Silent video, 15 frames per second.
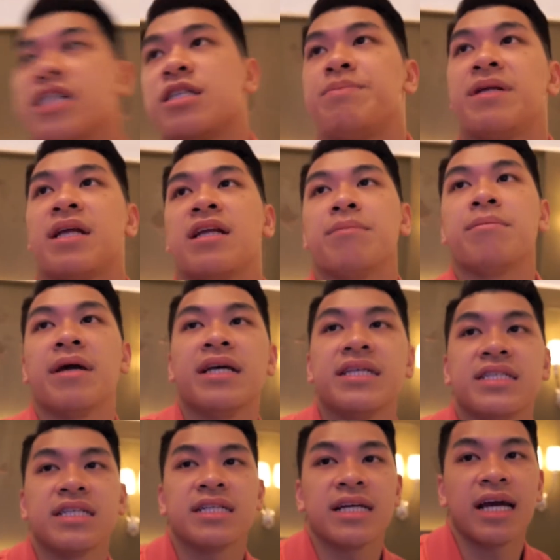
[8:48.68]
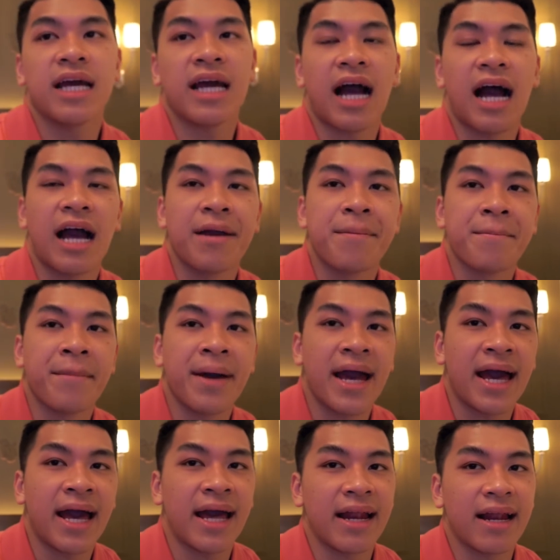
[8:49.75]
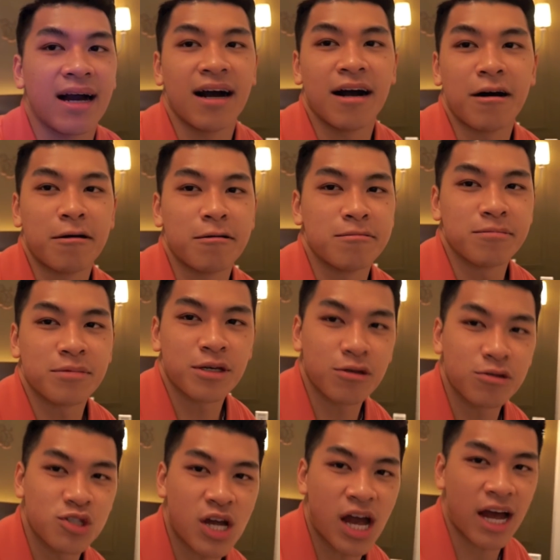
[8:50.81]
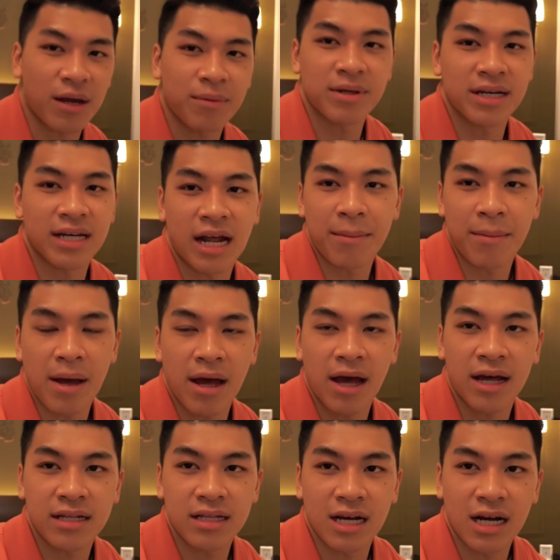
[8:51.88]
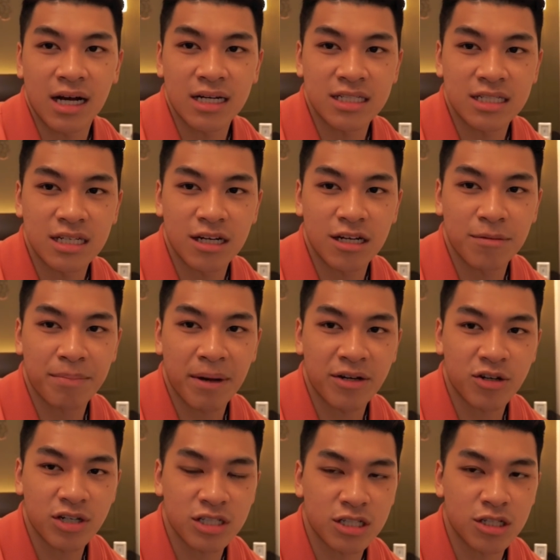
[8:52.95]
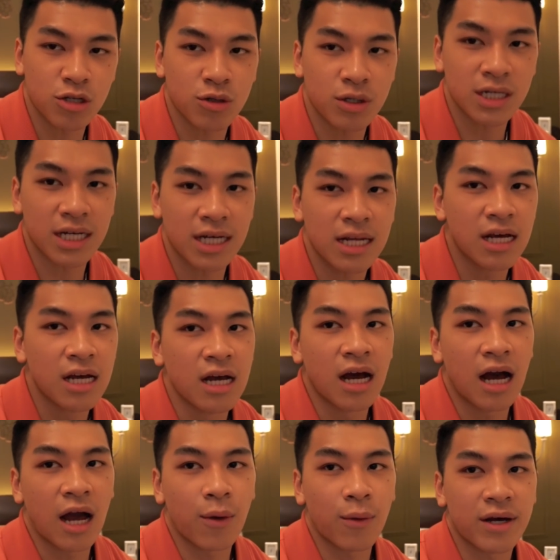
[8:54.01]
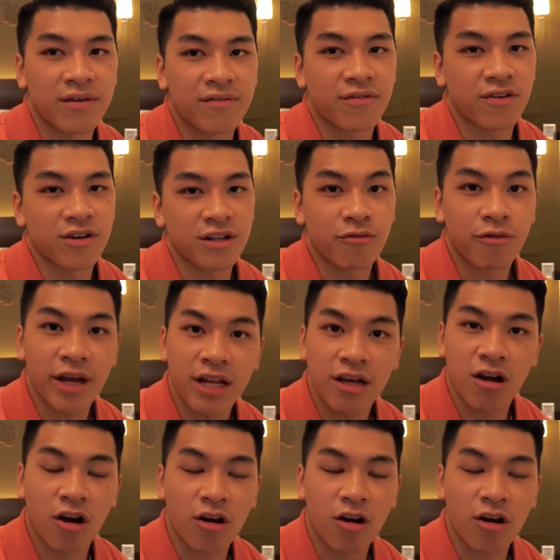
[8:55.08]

It's been an amazing day. I met um, Hugh Jackman, I met uh, Sir Patrick Stewart, I went for the red